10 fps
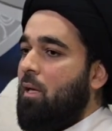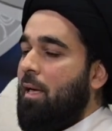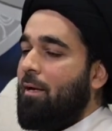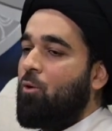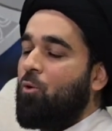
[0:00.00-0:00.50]

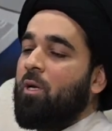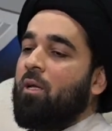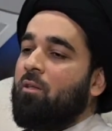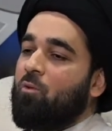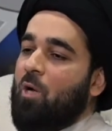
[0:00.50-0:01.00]

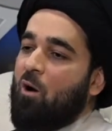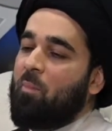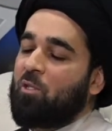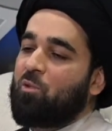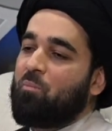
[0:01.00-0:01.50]
according to how
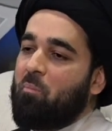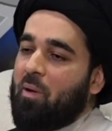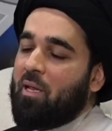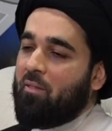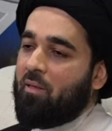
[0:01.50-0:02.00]
much
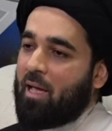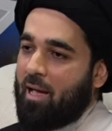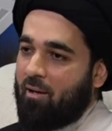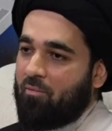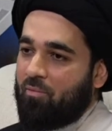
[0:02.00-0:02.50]
money they
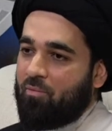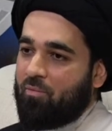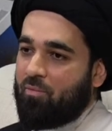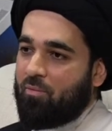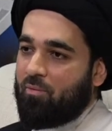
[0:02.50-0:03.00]
have.
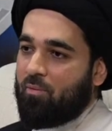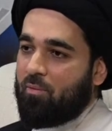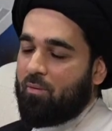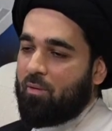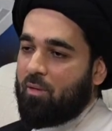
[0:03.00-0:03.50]

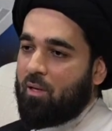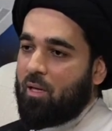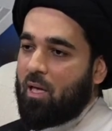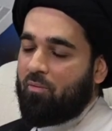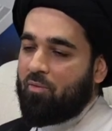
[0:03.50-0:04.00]

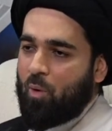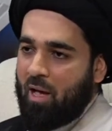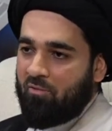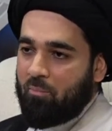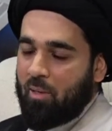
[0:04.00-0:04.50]
If you
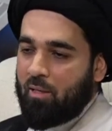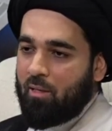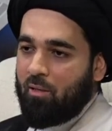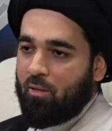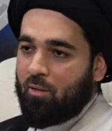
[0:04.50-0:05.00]
have
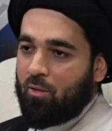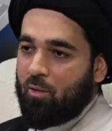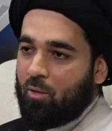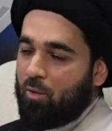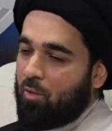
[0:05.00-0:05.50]
money,
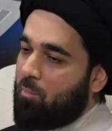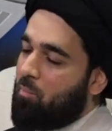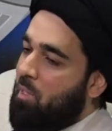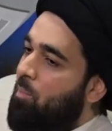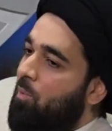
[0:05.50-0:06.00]

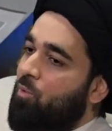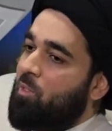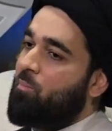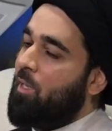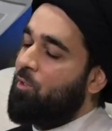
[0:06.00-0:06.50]
people
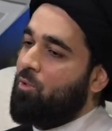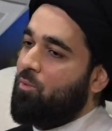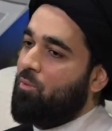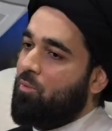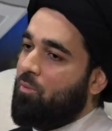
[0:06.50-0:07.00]
respect you.
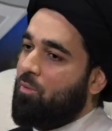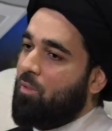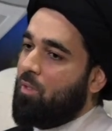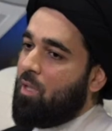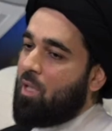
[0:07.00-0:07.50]

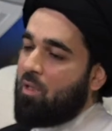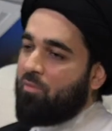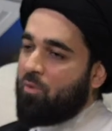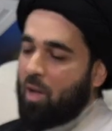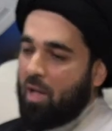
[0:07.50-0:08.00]

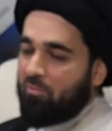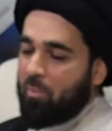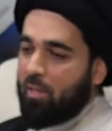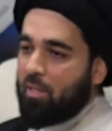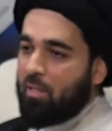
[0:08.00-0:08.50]
If you have
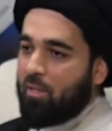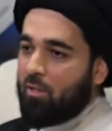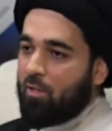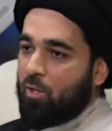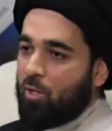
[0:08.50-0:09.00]
money,
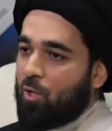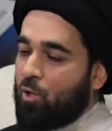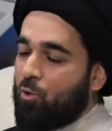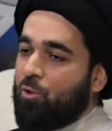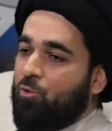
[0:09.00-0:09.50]

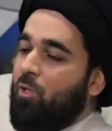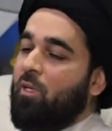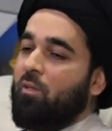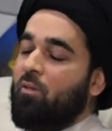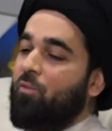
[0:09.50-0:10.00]
you're
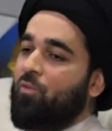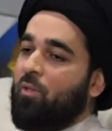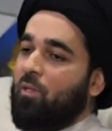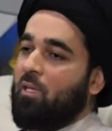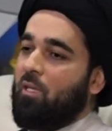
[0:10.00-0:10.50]
treated
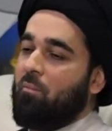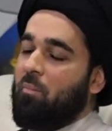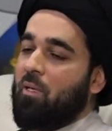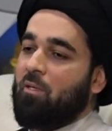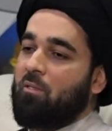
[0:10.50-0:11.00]
differently
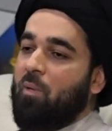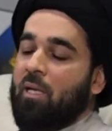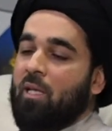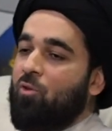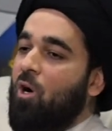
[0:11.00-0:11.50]
because
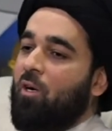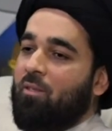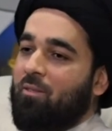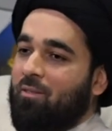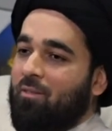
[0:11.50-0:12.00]
money
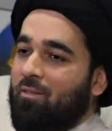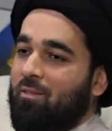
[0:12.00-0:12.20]
talks.